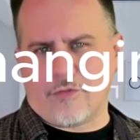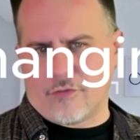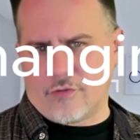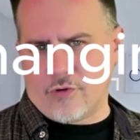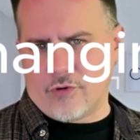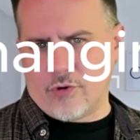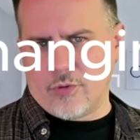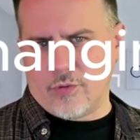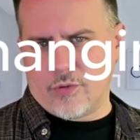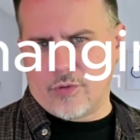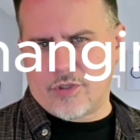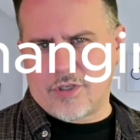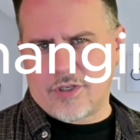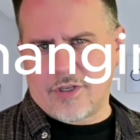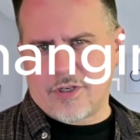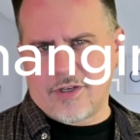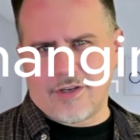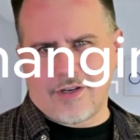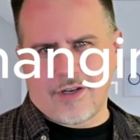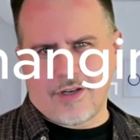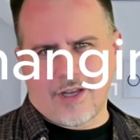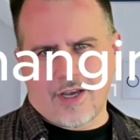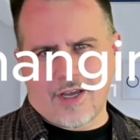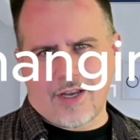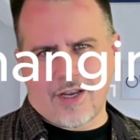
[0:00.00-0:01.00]
fruit,
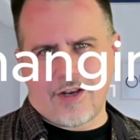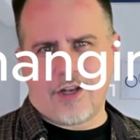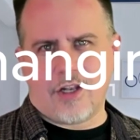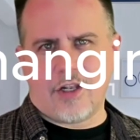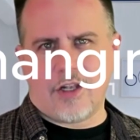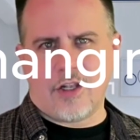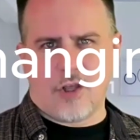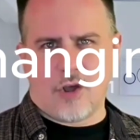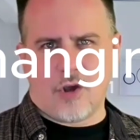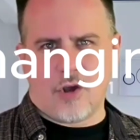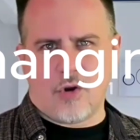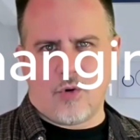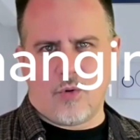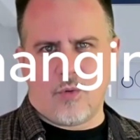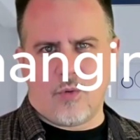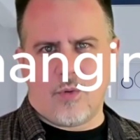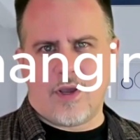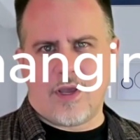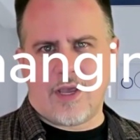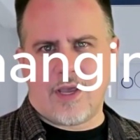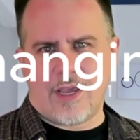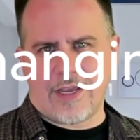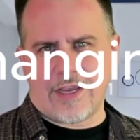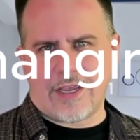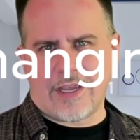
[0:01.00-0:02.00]
not
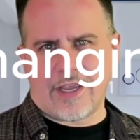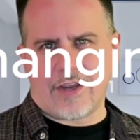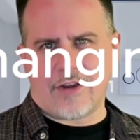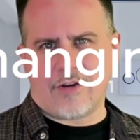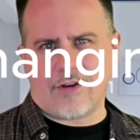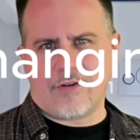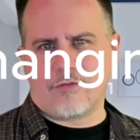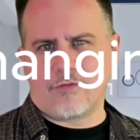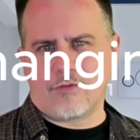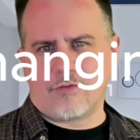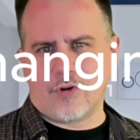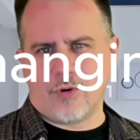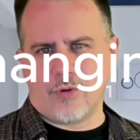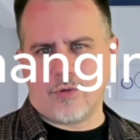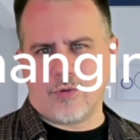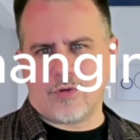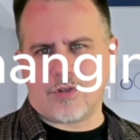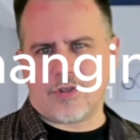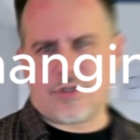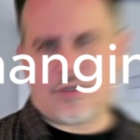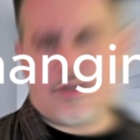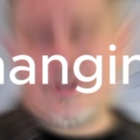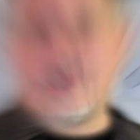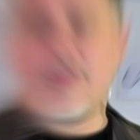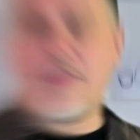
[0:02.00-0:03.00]
low-hanging fruit.
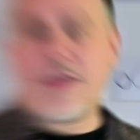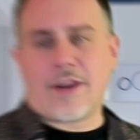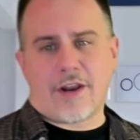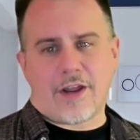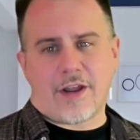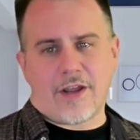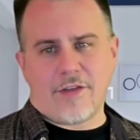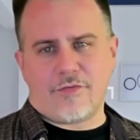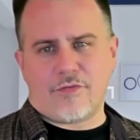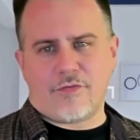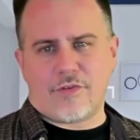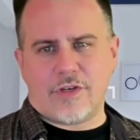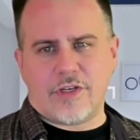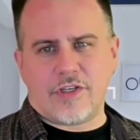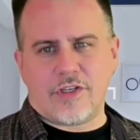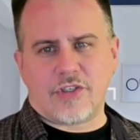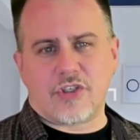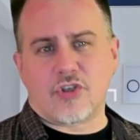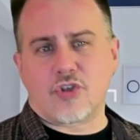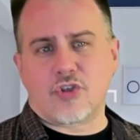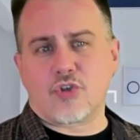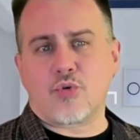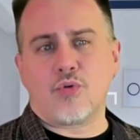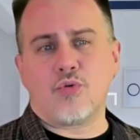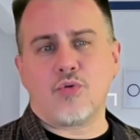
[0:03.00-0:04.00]
That hyphen is
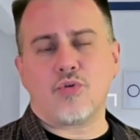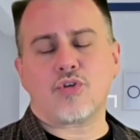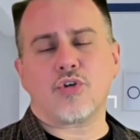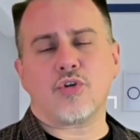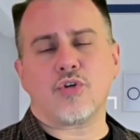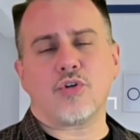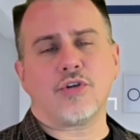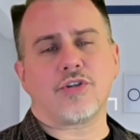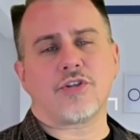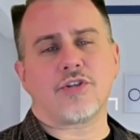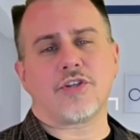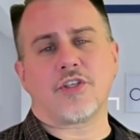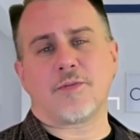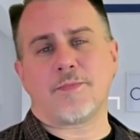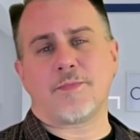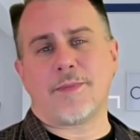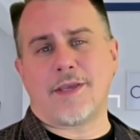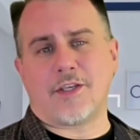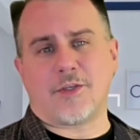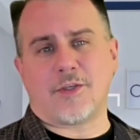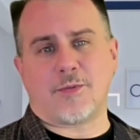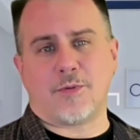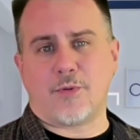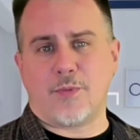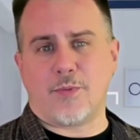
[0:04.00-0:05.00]
as crucial as the
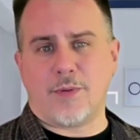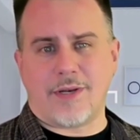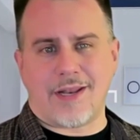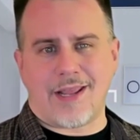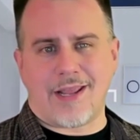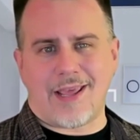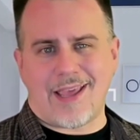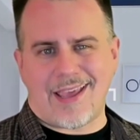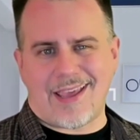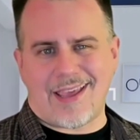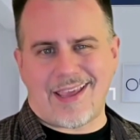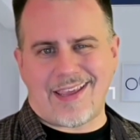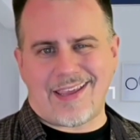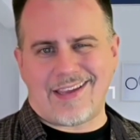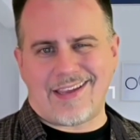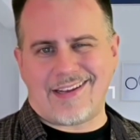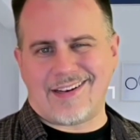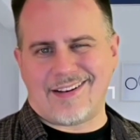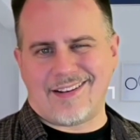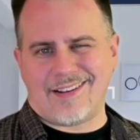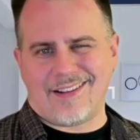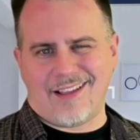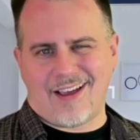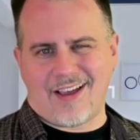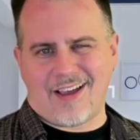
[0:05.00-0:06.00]
space between a and
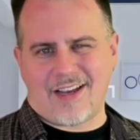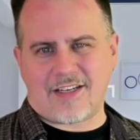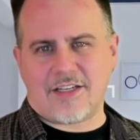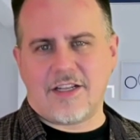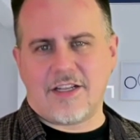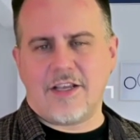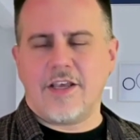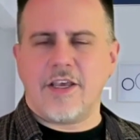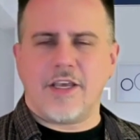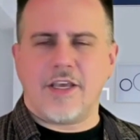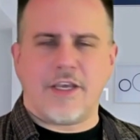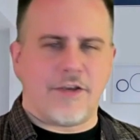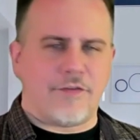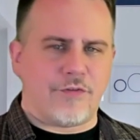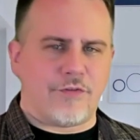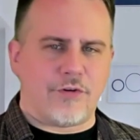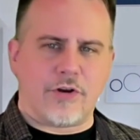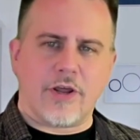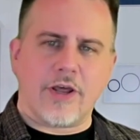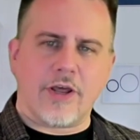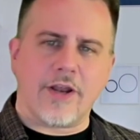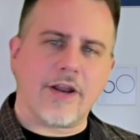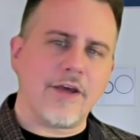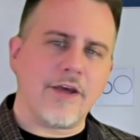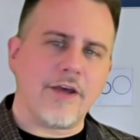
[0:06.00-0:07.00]
lot. If you're
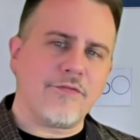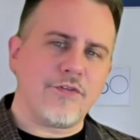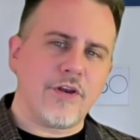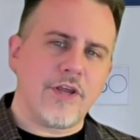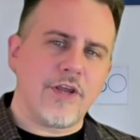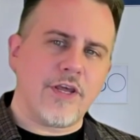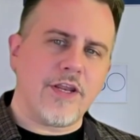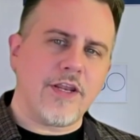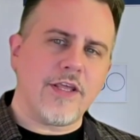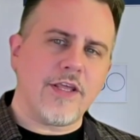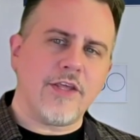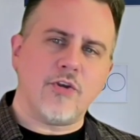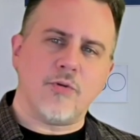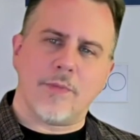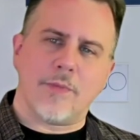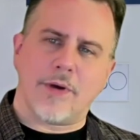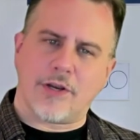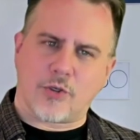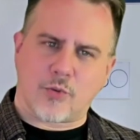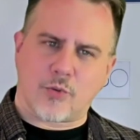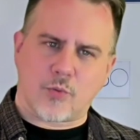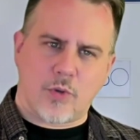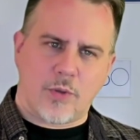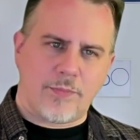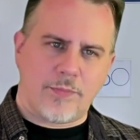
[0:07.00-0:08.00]
not hyphenating, you might
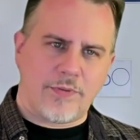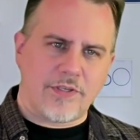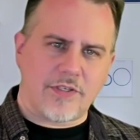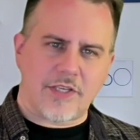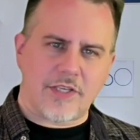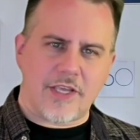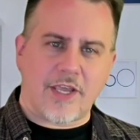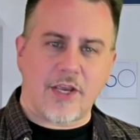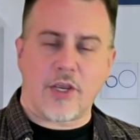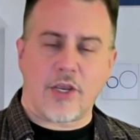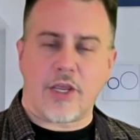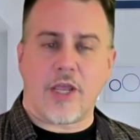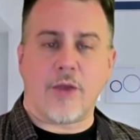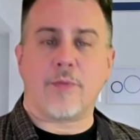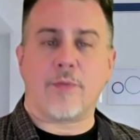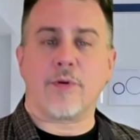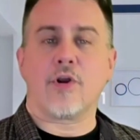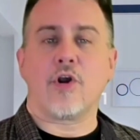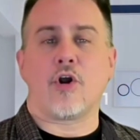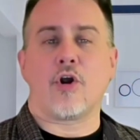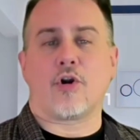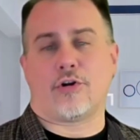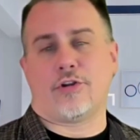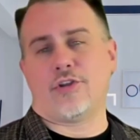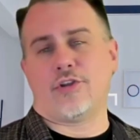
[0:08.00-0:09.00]
as well be saying
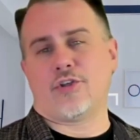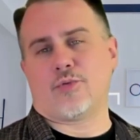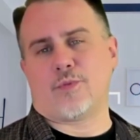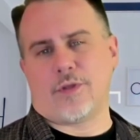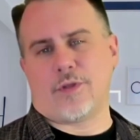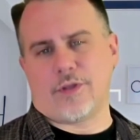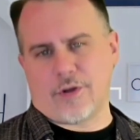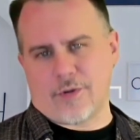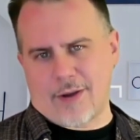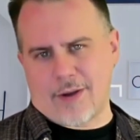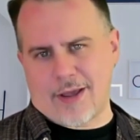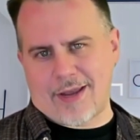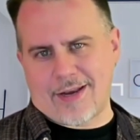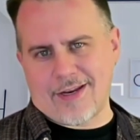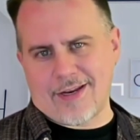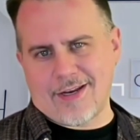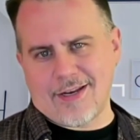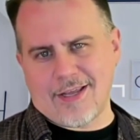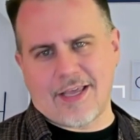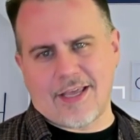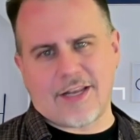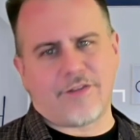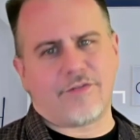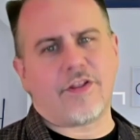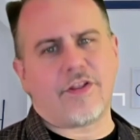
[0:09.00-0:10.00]
irregardless while you're at it.
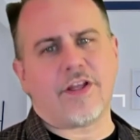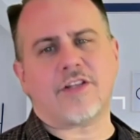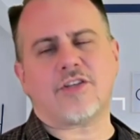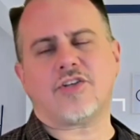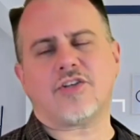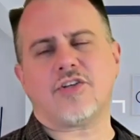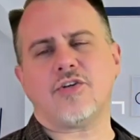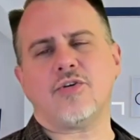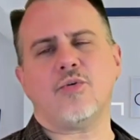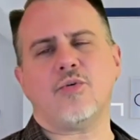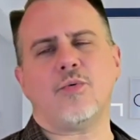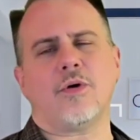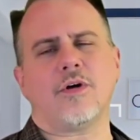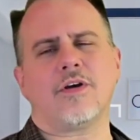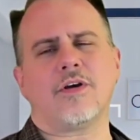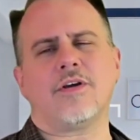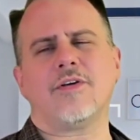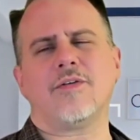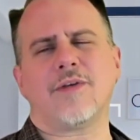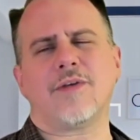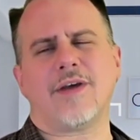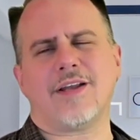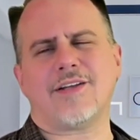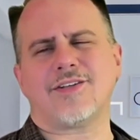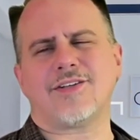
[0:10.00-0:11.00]
And if that's you, well,
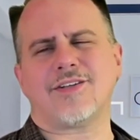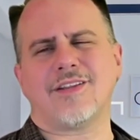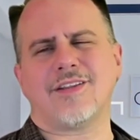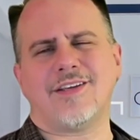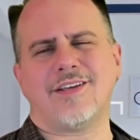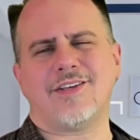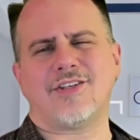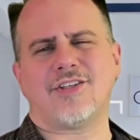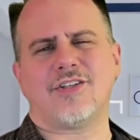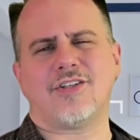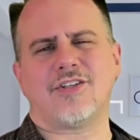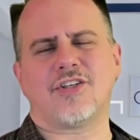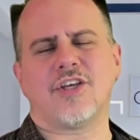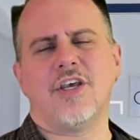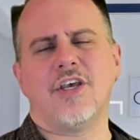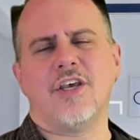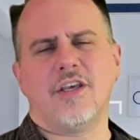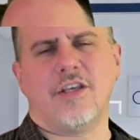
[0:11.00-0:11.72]
congratulations,